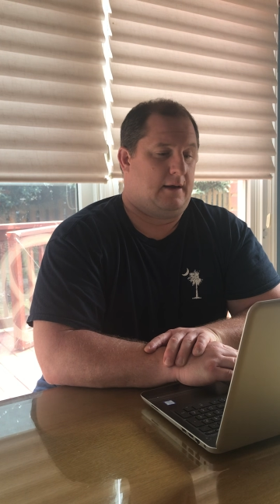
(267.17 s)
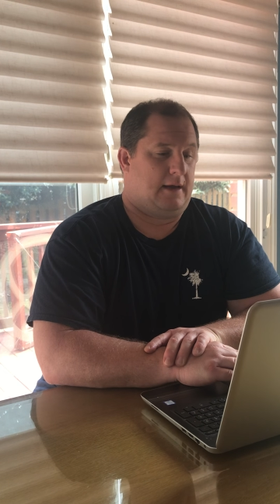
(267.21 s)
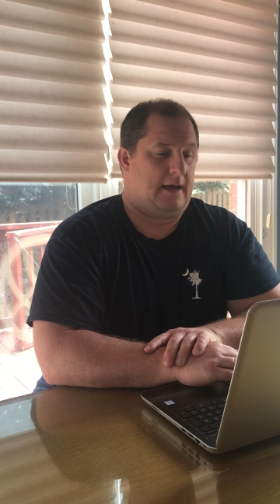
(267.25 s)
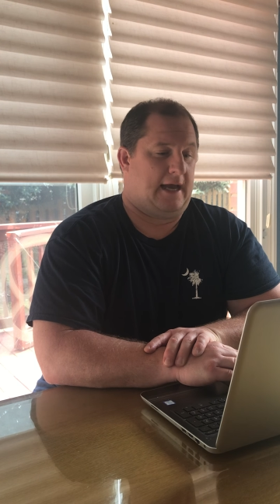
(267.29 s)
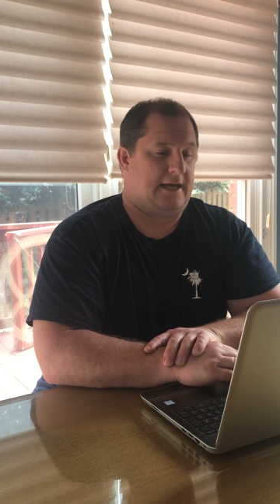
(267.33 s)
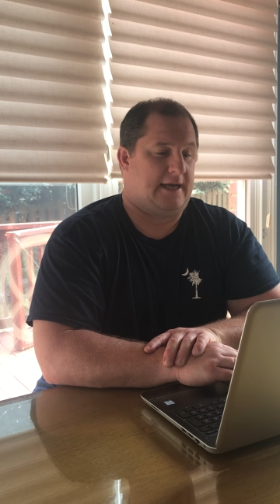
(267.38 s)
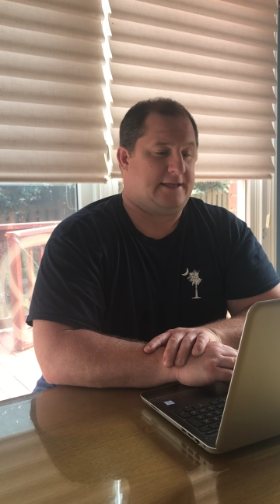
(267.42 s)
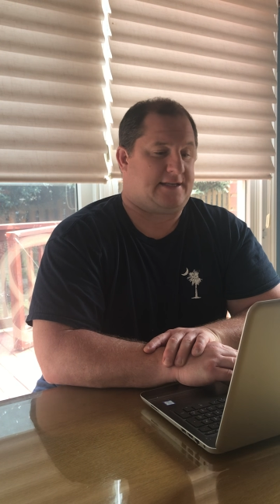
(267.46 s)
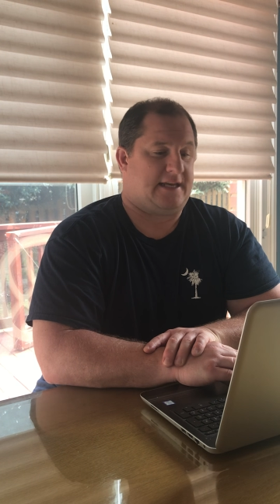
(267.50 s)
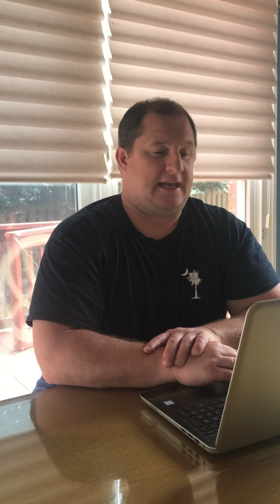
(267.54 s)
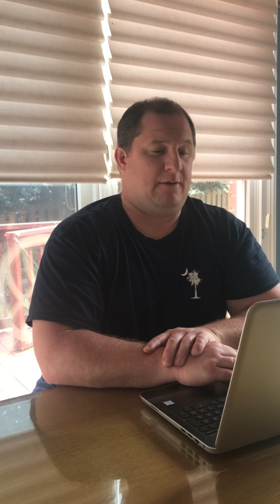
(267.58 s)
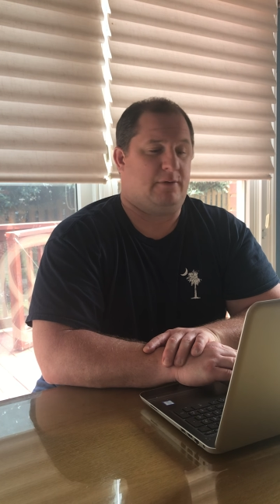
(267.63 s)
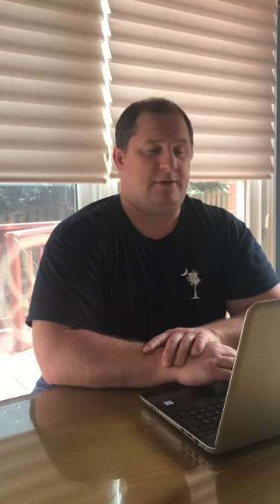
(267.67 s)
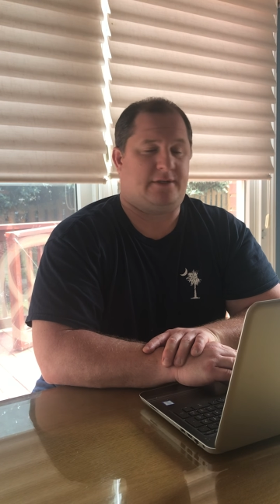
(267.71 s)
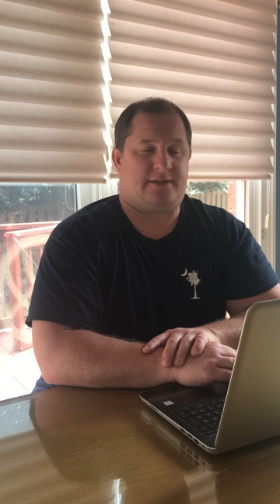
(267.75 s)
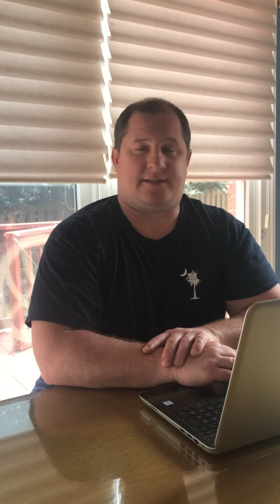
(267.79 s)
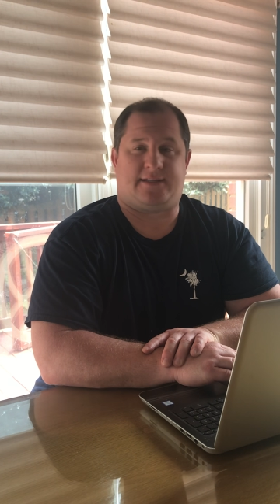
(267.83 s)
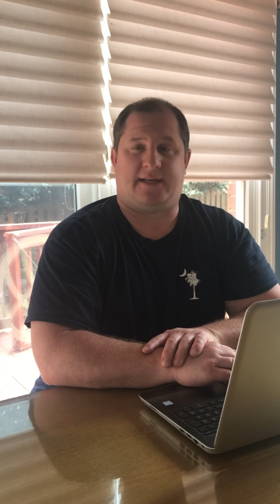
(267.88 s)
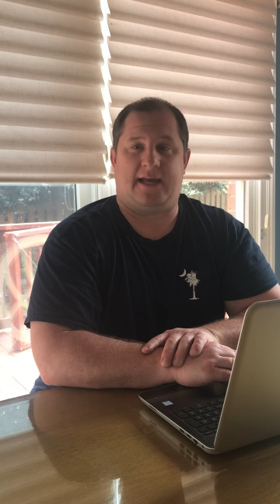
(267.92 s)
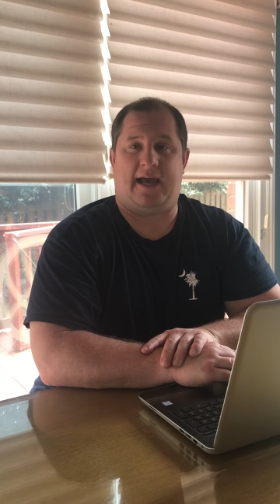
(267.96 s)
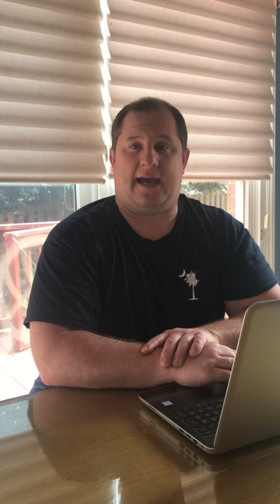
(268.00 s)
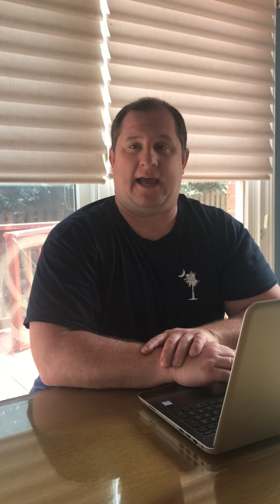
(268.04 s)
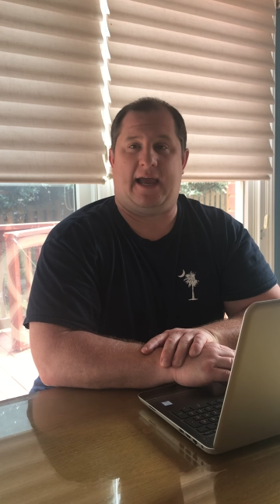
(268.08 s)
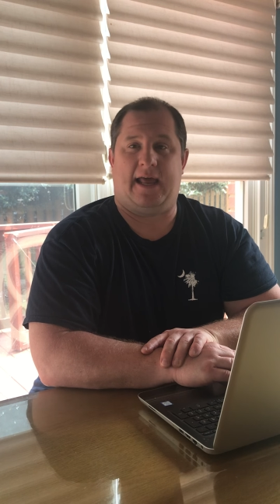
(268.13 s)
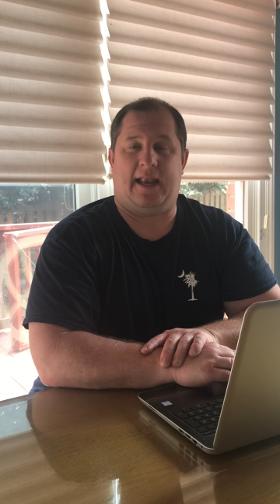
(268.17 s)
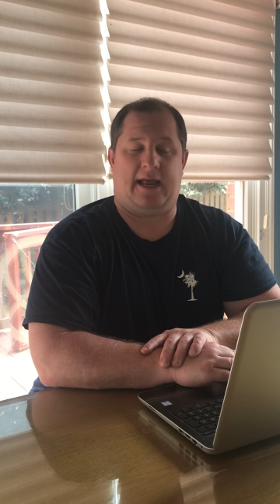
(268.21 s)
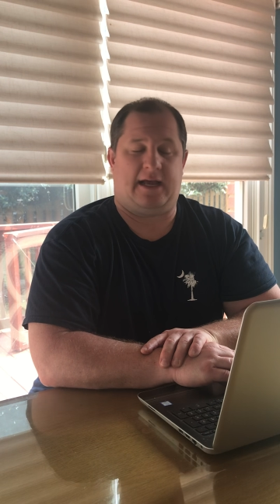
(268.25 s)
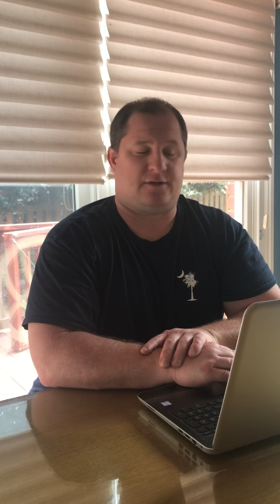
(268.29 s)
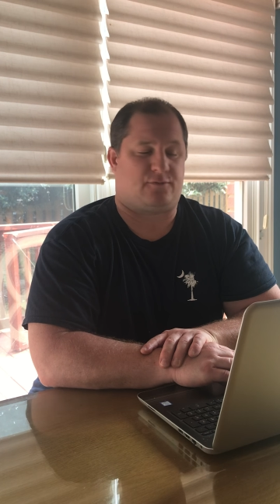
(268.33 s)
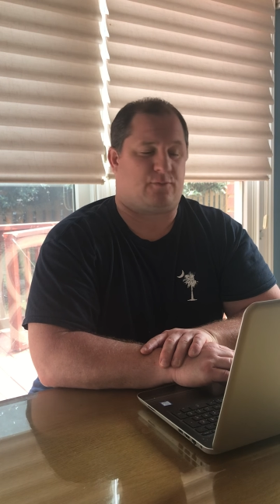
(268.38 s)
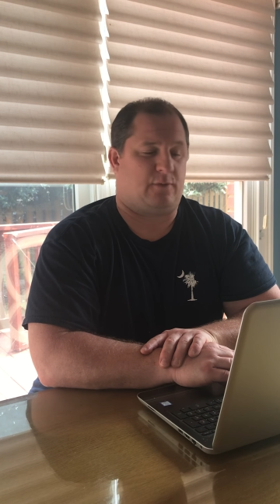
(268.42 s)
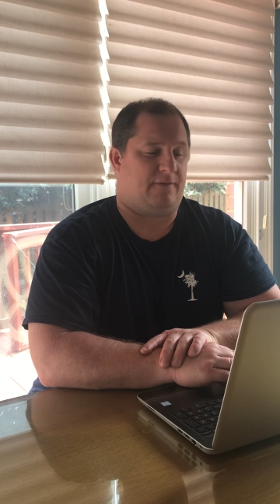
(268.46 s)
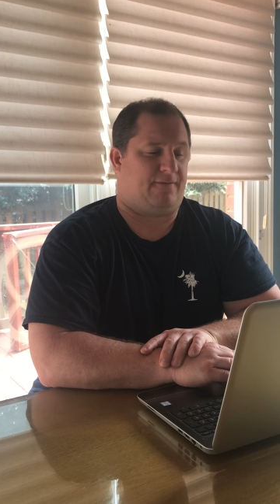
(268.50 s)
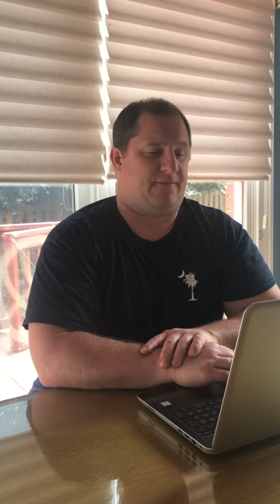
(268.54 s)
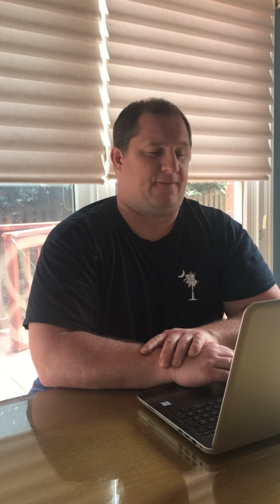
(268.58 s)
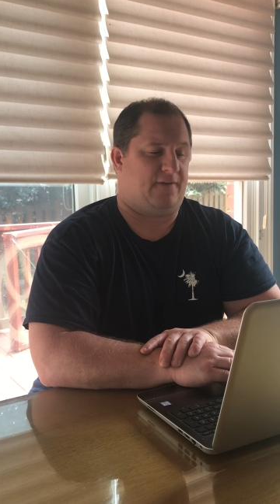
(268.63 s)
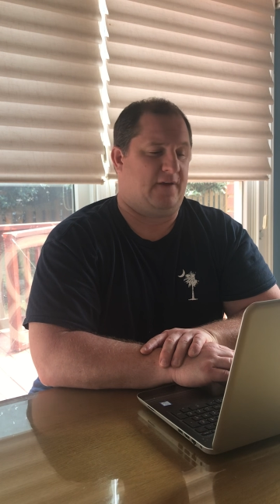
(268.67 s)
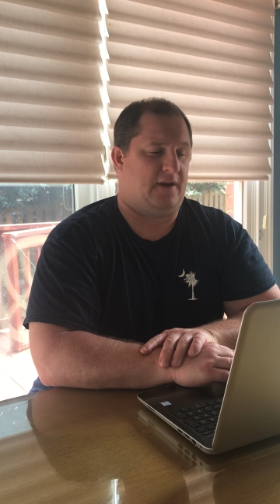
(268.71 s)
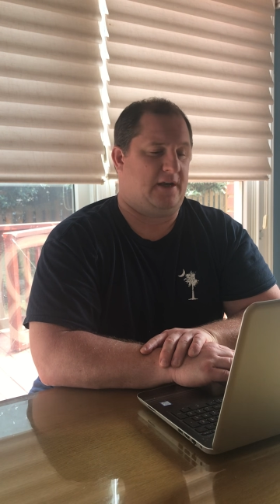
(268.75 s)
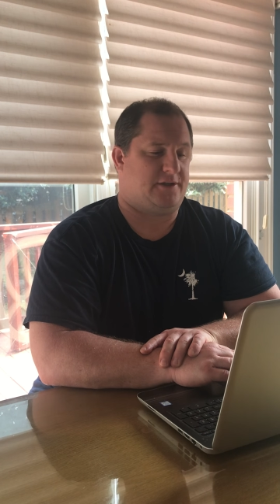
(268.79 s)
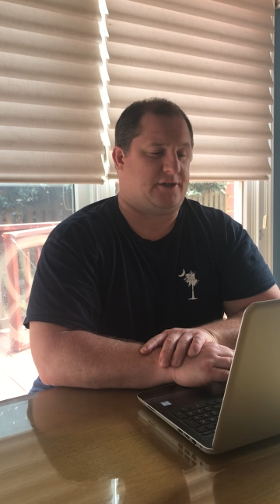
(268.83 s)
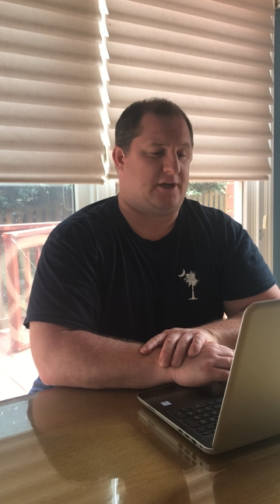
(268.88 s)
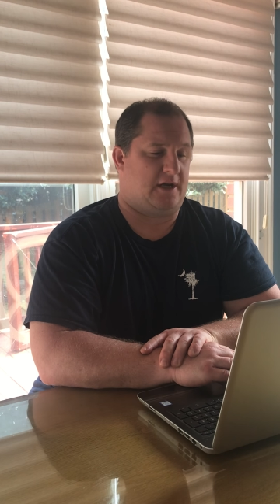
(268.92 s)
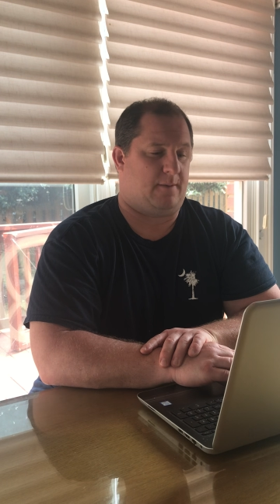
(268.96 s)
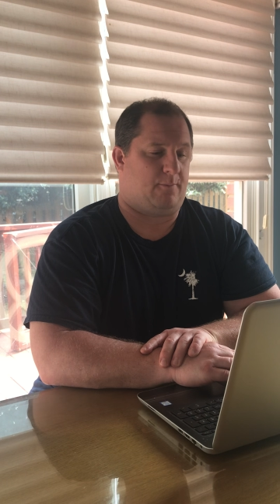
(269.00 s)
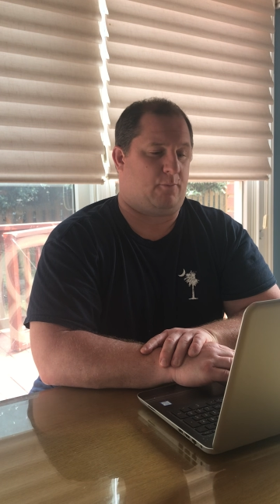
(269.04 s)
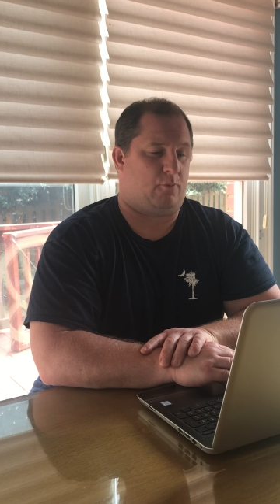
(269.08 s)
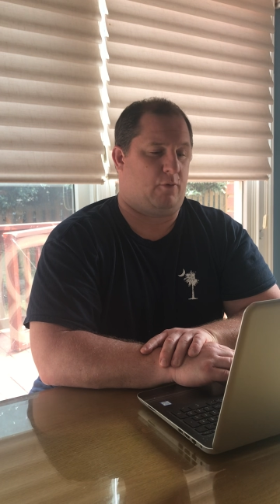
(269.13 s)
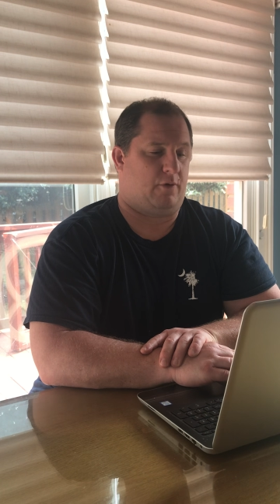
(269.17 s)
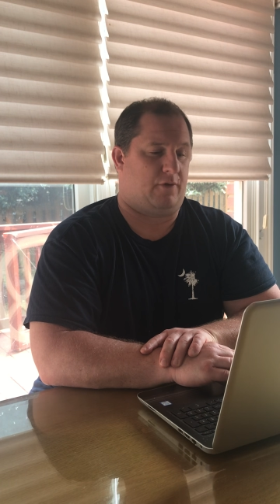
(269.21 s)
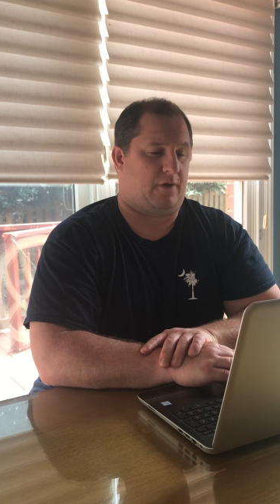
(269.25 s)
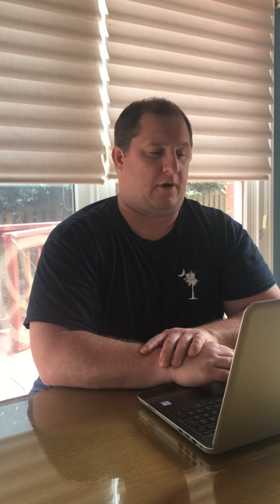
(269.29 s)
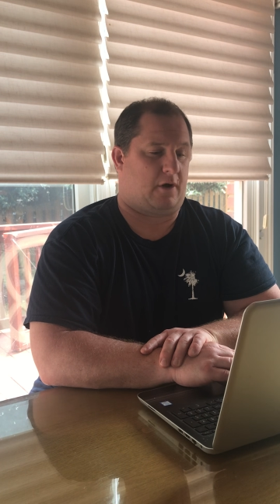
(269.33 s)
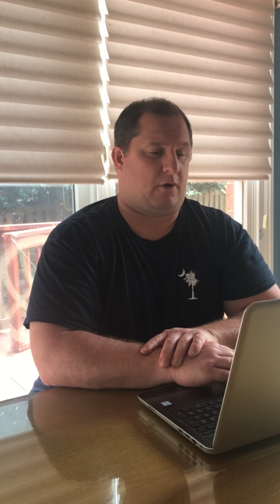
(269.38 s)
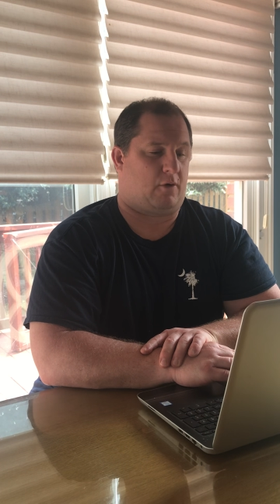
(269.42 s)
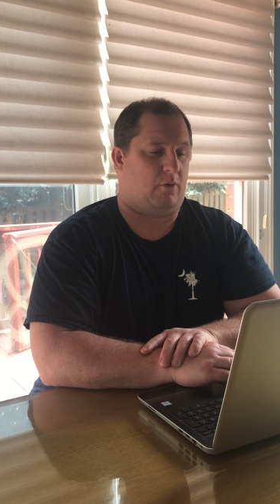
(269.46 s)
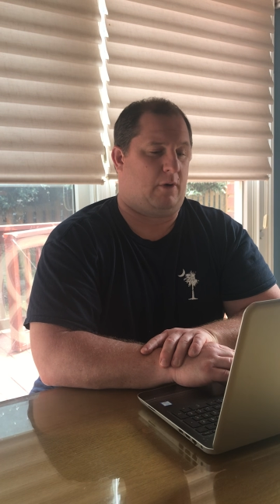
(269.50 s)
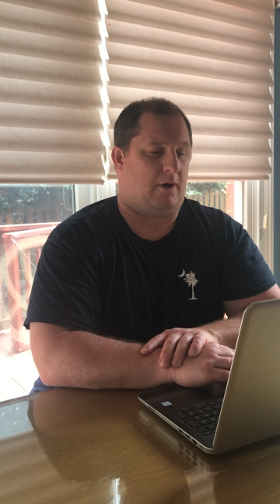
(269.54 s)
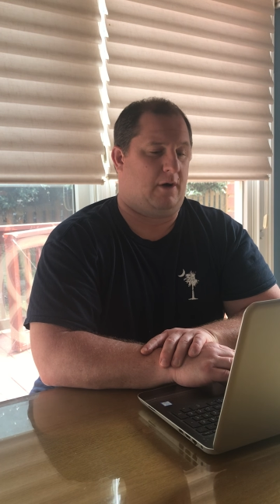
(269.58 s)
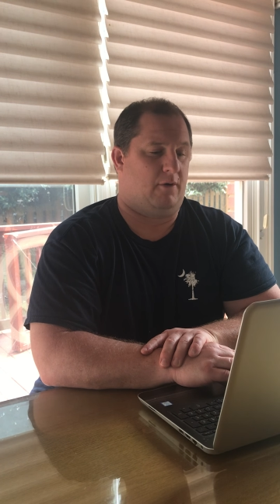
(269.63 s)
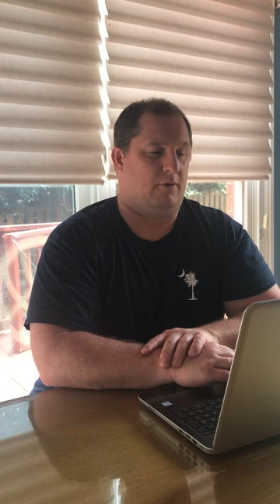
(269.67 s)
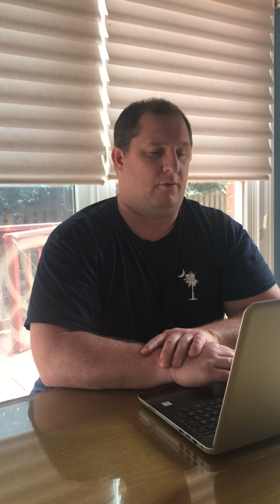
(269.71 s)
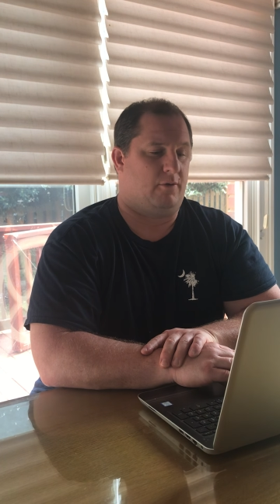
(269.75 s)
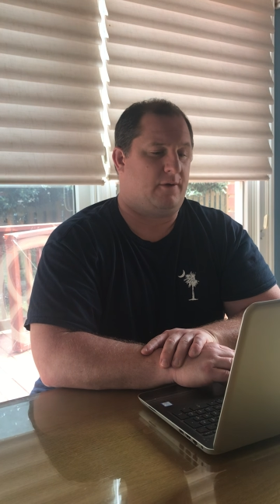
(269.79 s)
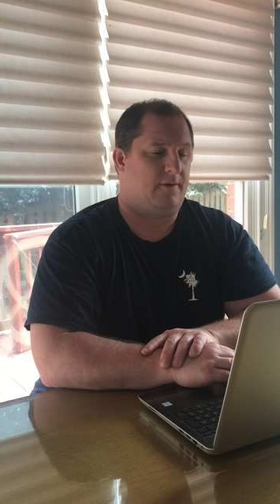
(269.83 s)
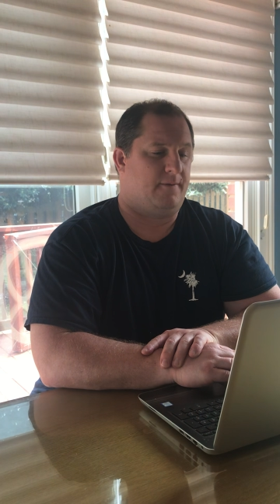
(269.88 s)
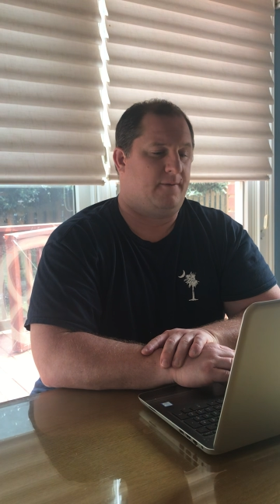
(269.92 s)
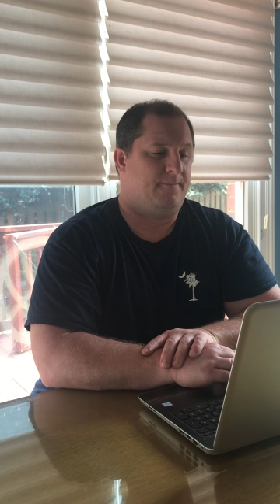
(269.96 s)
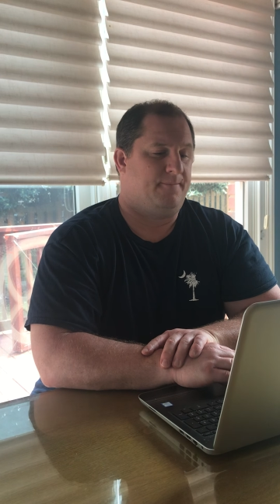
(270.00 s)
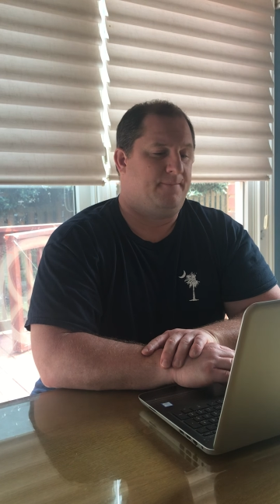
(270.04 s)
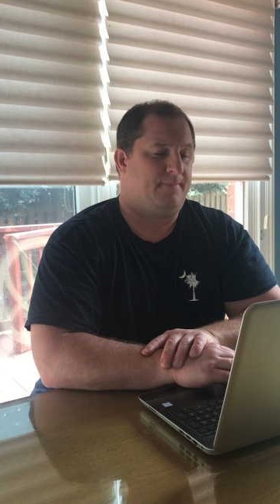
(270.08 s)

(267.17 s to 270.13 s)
As he would say, and as we finish up with a quote,